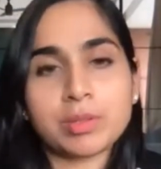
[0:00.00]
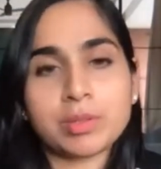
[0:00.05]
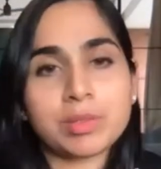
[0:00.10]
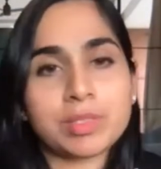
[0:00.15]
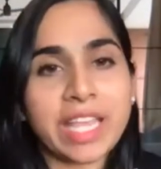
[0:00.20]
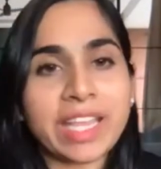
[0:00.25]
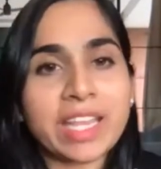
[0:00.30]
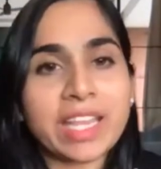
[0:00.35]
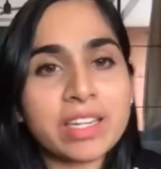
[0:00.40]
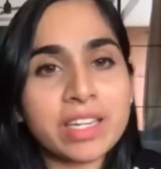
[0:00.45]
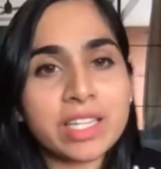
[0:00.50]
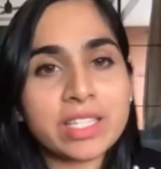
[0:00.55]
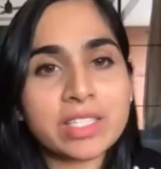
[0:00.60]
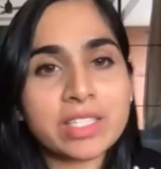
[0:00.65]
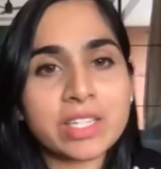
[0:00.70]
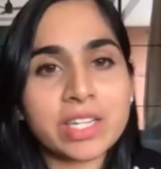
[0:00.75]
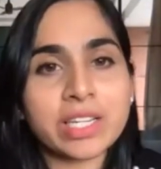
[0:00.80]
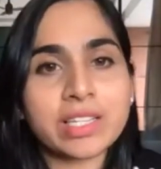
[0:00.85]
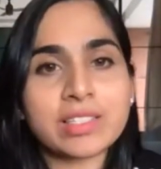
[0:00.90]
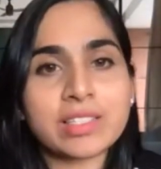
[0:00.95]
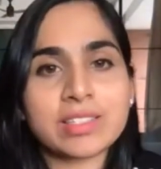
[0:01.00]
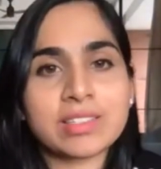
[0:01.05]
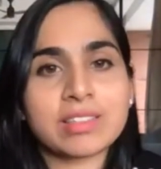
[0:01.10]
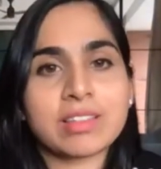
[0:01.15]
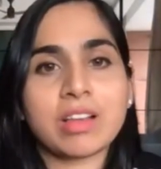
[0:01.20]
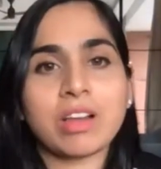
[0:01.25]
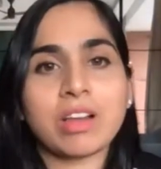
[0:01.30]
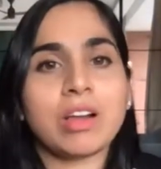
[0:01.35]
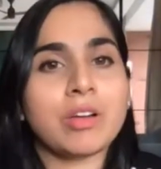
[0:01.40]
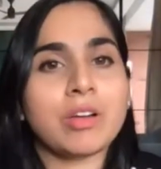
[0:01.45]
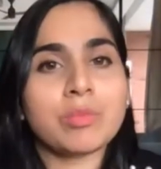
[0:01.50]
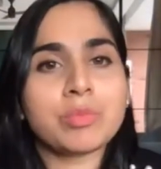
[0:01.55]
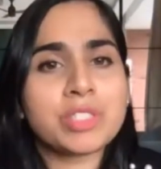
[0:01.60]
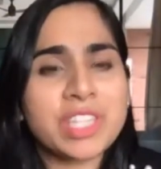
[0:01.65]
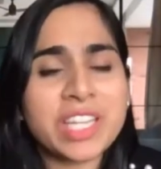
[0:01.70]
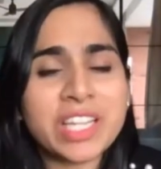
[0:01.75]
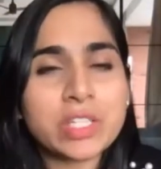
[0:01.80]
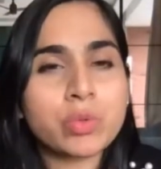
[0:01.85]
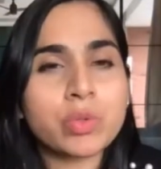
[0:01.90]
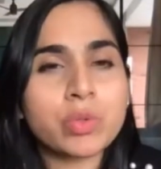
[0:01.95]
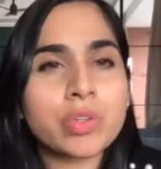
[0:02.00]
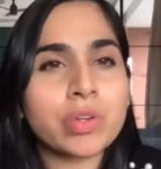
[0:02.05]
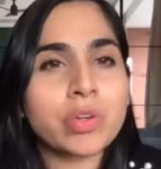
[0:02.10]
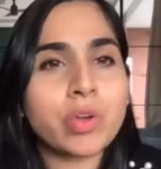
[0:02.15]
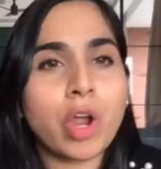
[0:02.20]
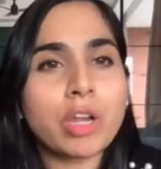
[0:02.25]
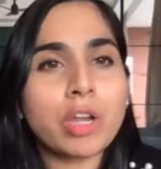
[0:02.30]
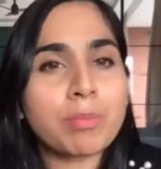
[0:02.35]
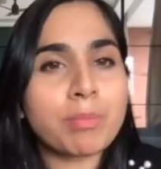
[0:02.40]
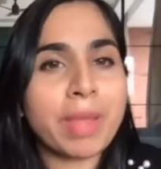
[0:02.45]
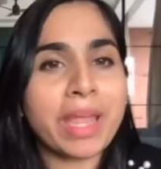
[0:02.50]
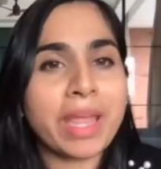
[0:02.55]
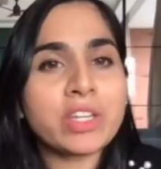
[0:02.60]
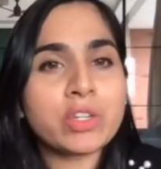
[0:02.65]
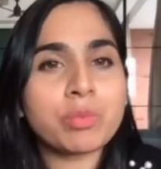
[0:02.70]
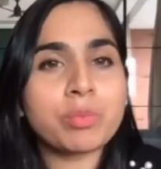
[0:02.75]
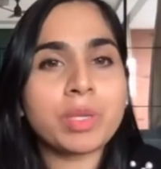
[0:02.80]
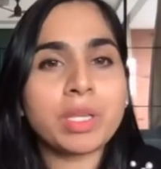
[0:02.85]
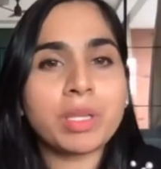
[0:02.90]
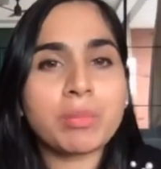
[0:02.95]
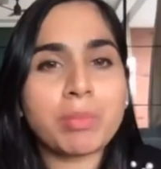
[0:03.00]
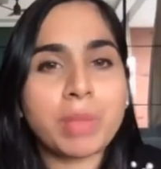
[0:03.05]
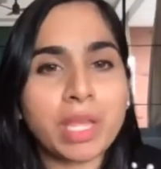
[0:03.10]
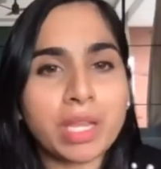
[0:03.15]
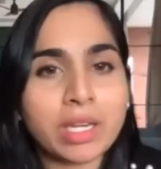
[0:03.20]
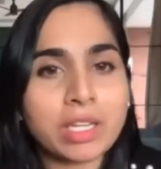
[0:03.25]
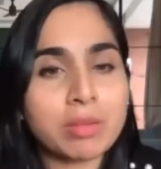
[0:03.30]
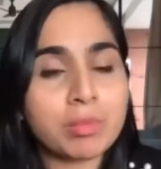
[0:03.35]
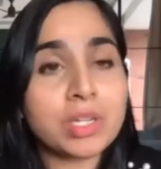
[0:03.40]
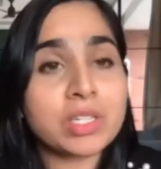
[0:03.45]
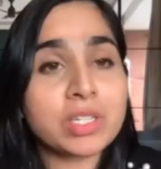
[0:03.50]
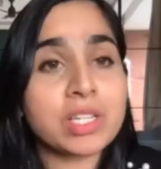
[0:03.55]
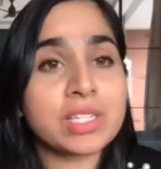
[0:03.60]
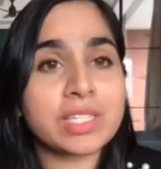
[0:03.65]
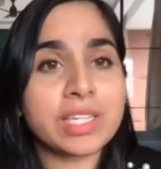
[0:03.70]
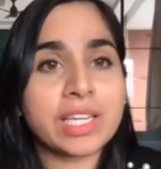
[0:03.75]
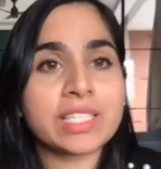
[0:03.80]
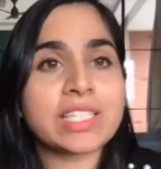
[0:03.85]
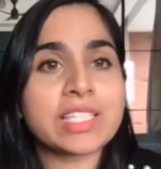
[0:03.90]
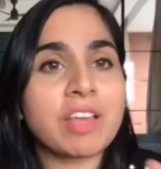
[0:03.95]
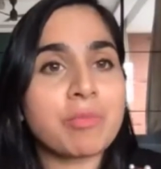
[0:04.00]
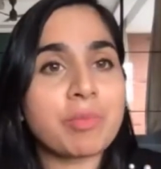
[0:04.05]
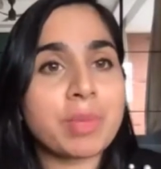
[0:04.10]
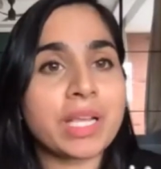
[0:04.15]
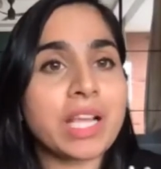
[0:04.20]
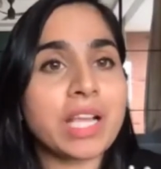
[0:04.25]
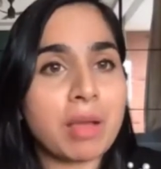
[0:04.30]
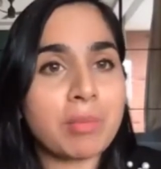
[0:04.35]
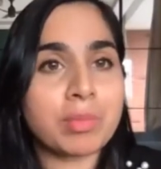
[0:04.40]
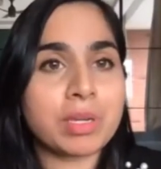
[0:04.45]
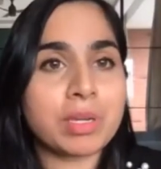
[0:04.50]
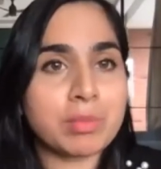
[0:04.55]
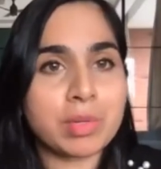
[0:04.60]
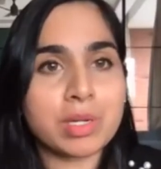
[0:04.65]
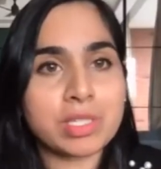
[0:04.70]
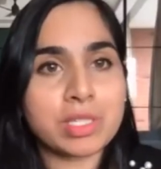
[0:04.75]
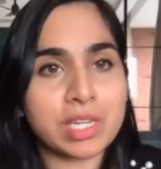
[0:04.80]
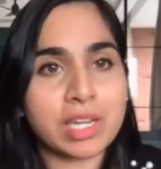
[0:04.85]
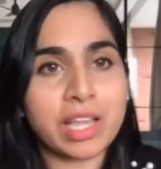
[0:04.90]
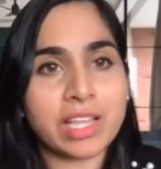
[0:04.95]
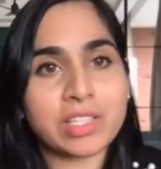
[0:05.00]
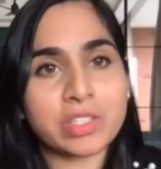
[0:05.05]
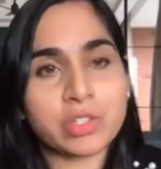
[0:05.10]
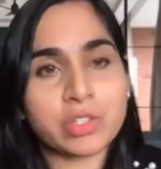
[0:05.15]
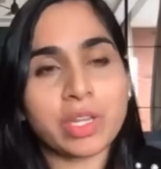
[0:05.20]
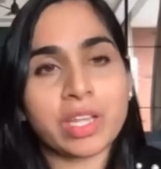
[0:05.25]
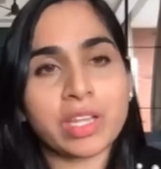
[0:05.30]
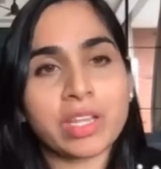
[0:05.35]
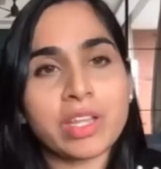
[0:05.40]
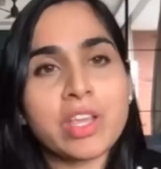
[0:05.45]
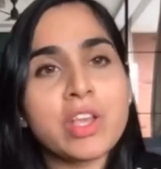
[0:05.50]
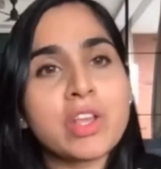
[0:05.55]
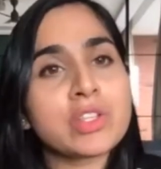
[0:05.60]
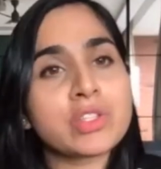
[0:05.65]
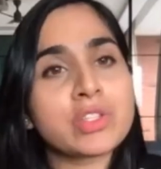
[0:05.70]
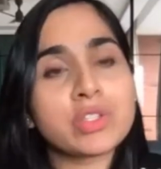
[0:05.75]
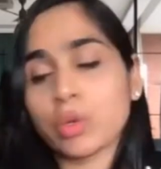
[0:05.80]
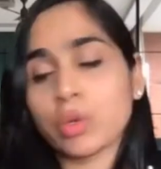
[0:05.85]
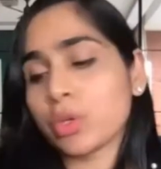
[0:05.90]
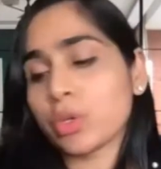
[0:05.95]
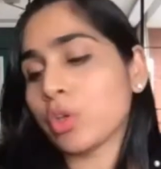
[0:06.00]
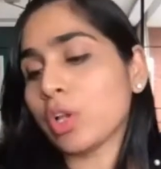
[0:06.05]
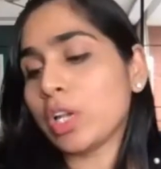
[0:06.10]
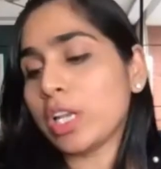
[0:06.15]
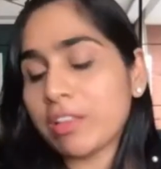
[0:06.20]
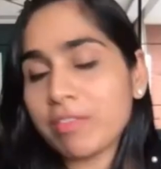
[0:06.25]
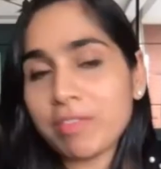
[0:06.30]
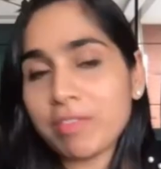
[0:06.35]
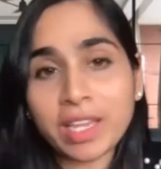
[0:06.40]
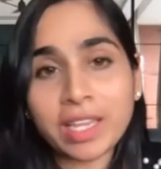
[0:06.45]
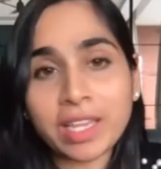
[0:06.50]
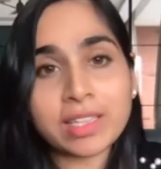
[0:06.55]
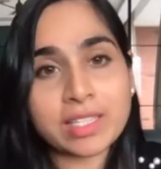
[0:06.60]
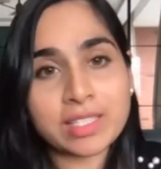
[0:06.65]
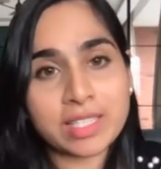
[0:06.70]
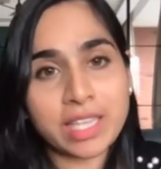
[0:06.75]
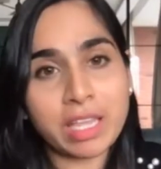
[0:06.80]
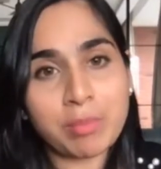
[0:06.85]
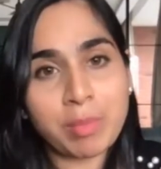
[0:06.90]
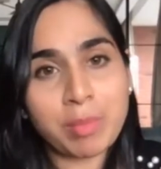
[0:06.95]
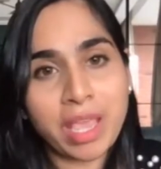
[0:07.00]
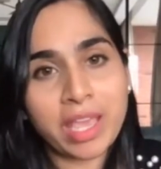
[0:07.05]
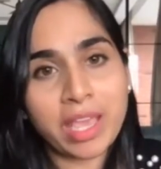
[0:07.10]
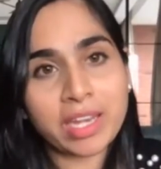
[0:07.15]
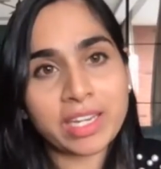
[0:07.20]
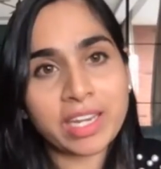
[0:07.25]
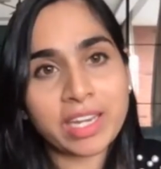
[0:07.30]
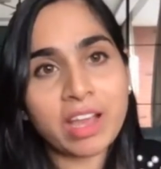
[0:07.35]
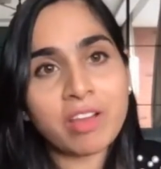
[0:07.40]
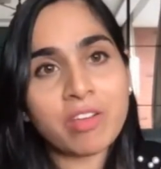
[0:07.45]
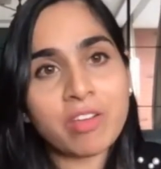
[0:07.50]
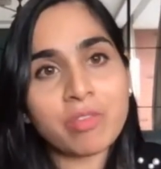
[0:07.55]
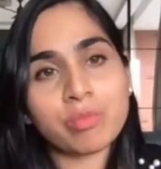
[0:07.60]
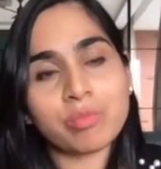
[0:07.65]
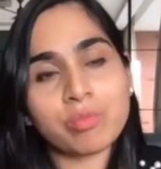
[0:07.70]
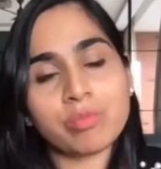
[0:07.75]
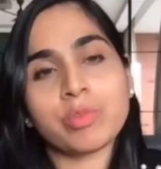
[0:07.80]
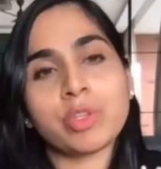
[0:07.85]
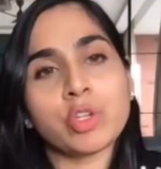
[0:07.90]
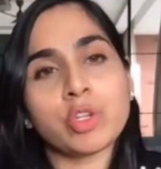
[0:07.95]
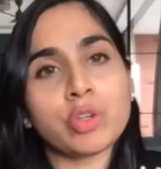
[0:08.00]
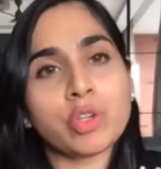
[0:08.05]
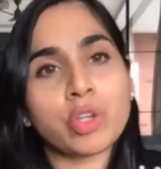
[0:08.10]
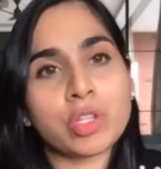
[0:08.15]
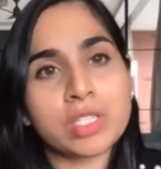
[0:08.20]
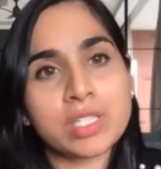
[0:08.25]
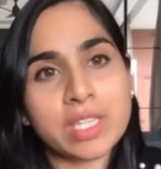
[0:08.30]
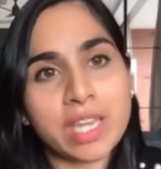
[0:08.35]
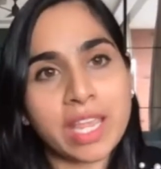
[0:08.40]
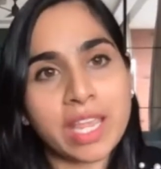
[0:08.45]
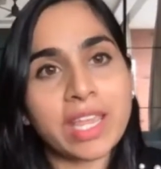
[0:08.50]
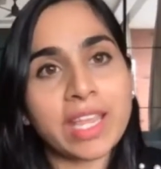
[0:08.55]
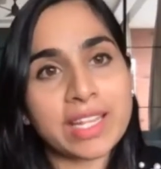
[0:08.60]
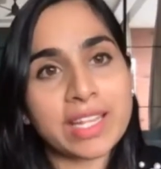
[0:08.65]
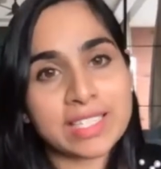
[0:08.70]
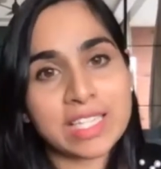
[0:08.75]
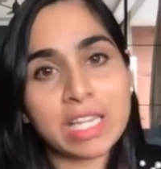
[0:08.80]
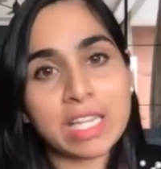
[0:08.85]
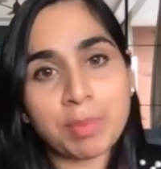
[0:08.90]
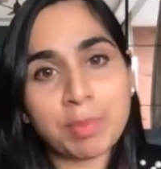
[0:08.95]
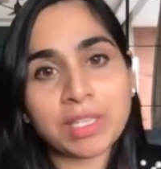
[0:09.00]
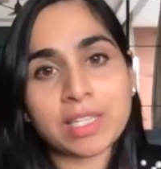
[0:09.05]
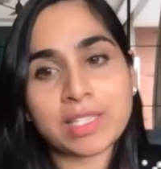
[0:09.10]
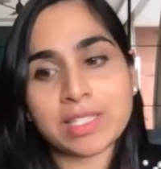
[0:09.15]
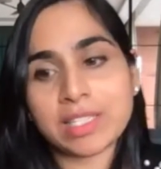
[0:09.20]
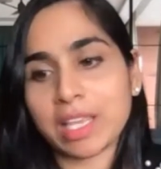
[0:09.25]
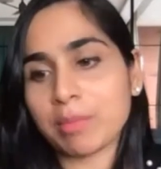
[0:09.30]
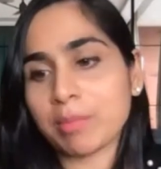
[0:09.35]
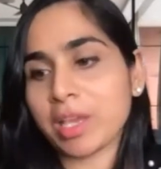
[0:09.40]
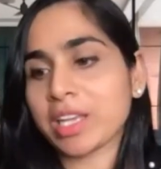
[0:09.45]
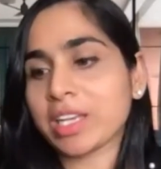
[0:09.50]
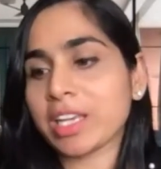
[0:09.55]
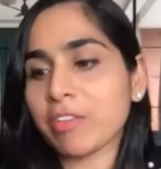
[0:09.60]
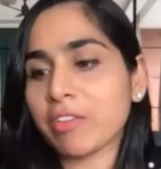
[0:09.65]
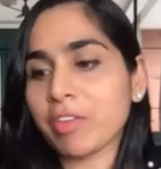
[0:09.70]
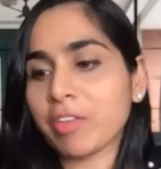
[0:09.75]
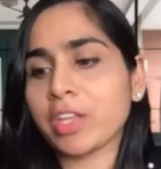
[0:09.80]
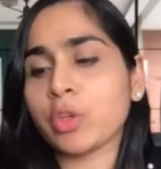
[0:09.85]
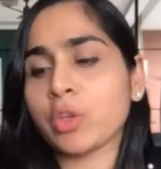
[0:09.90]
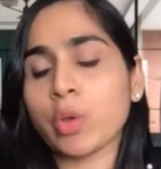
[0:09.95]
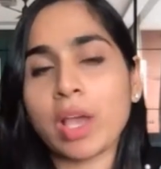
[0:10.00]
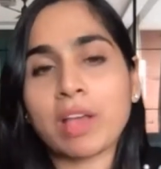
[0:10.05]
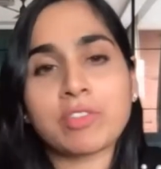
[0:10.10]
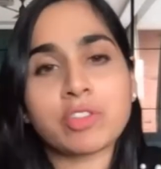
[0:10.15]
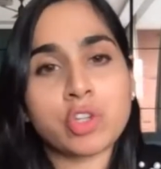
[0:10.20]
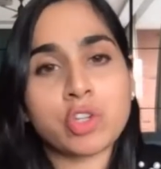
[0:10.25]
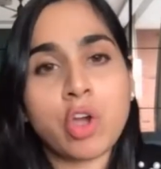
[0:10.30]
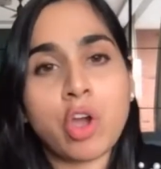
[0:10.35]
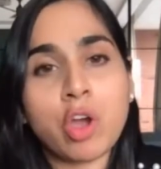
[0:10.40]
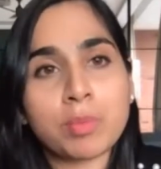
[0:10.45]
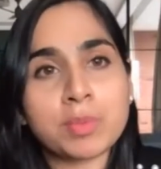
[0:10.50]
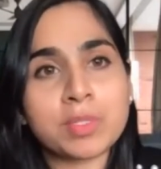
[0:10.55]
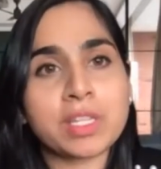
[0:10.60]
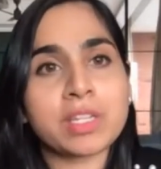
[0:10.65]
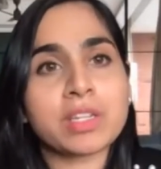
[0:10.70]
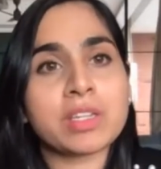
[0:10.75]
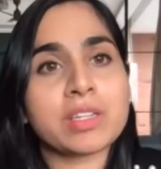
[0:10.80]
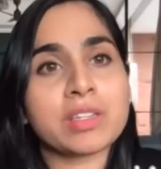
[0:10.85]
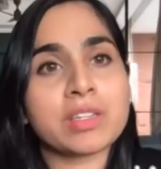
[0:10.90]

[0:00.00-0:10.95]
secondary streets, streets which are not meant to be main commercial streets, have become commercialized today. So you're living in the same area, you're staying and sleeping in the same area where you have shops and